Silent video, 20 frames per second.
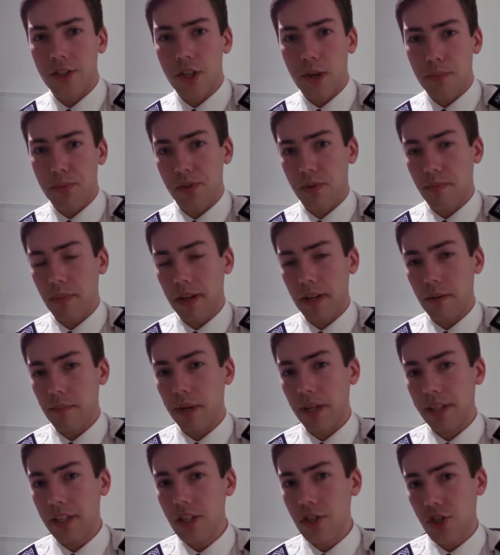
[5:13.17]
Jeppesen manual,
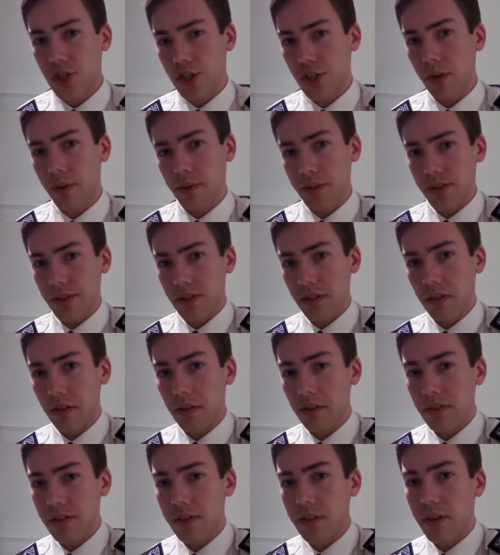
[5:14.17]
but I didn't show it to
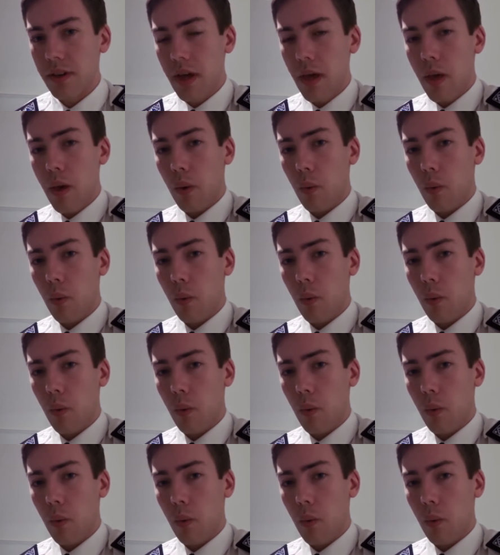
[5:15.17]
you because it